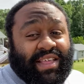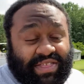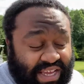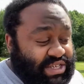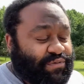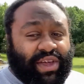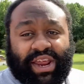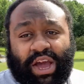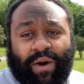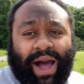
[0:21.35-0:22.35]
This
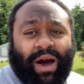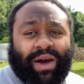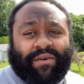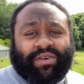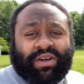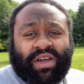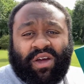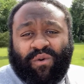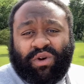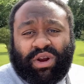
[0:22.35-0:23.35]
video, however,
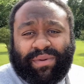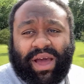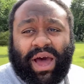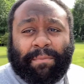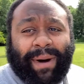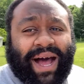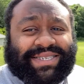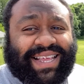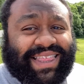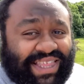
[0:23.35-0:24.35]
we're gonna be
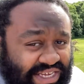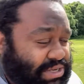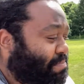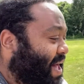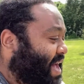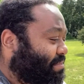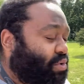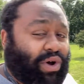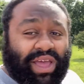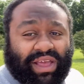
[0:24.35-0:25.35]
unboxing this bad
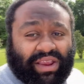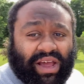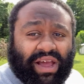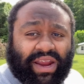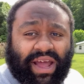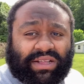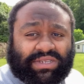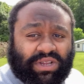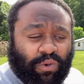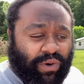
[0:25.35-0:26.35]
boy and uh,
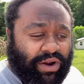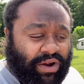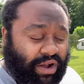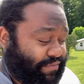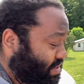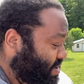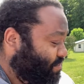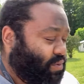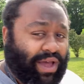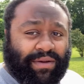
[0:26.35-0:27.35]
announcing the winner of the
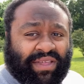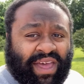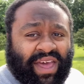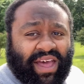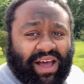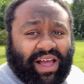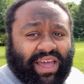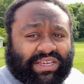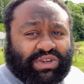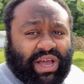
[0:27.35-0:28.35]
giveaway. I
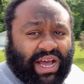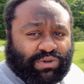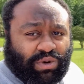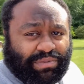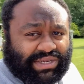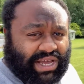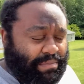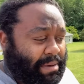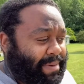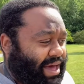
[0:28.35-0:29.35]
guess you guys will be seeing
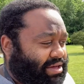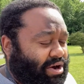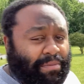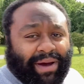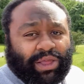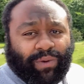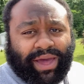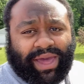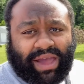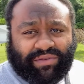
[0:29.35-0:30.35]
my backyard. By the
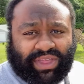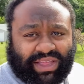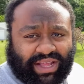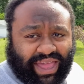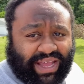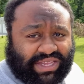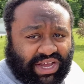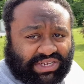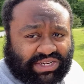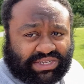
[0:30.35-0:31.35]
way, everything the light
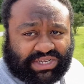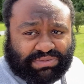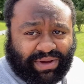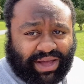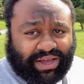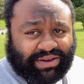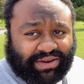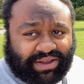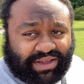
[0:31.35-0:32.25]
touches is mine.